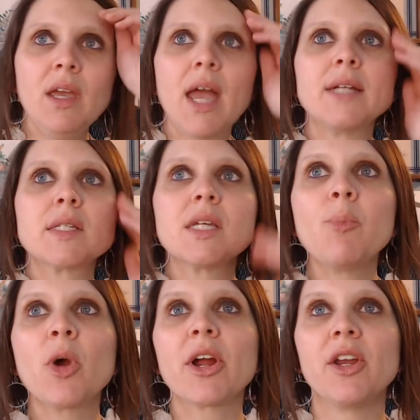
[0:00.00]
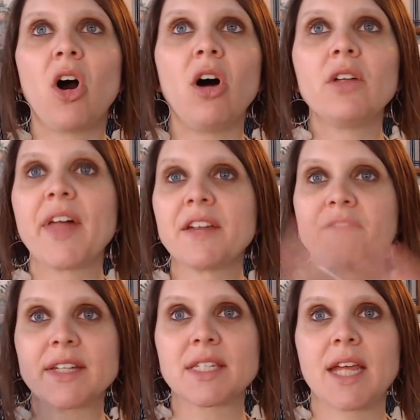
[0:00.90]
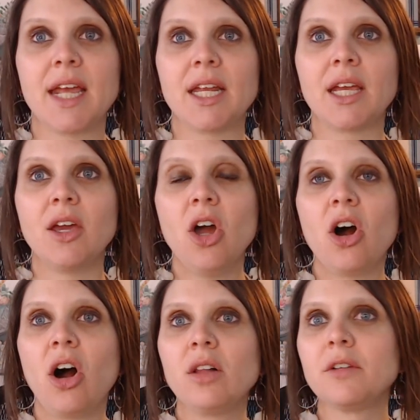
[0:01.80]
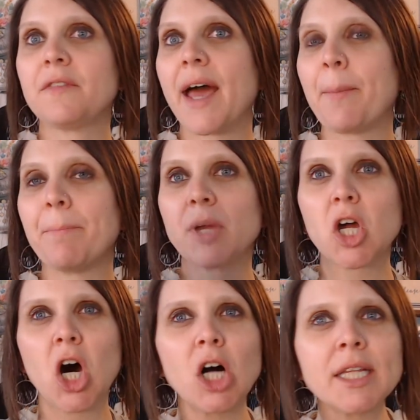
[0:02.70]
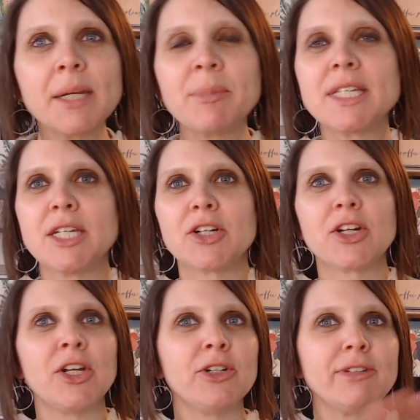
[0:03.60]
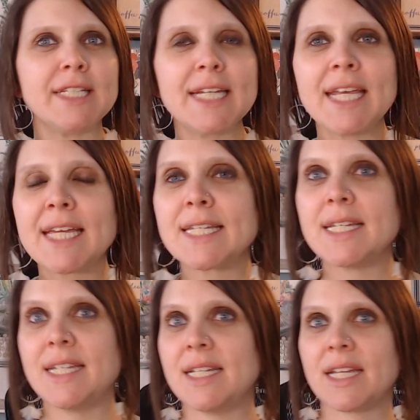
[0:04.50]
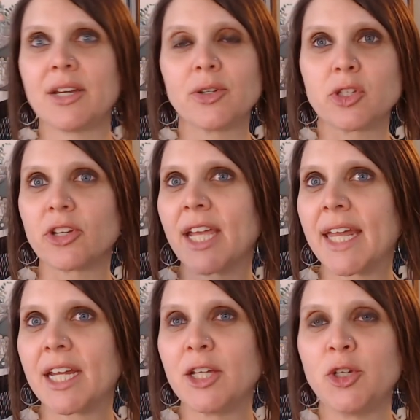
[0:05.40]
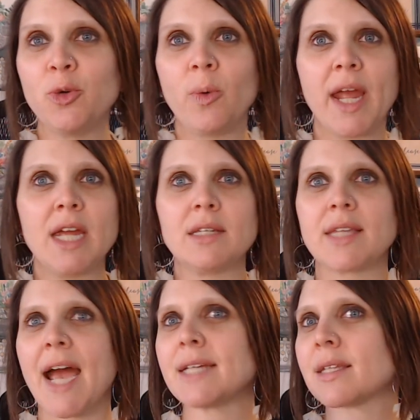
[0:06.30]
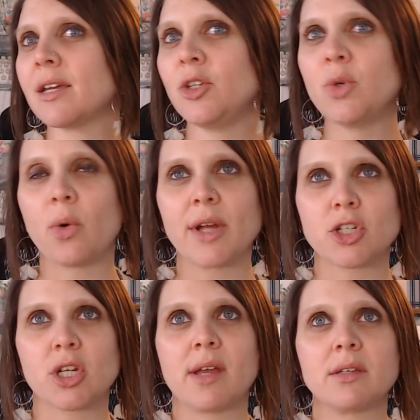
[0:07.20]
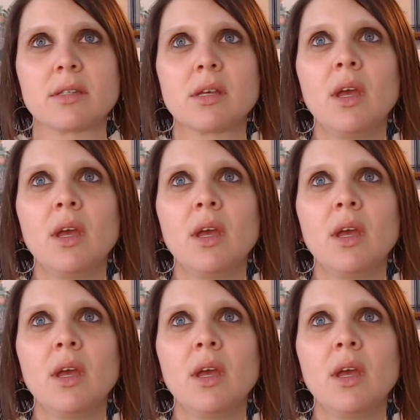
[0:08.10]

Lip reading: And somewhere in all of that investigating, all of that culling material, digging into details, looking at it in new ways, asking new questions,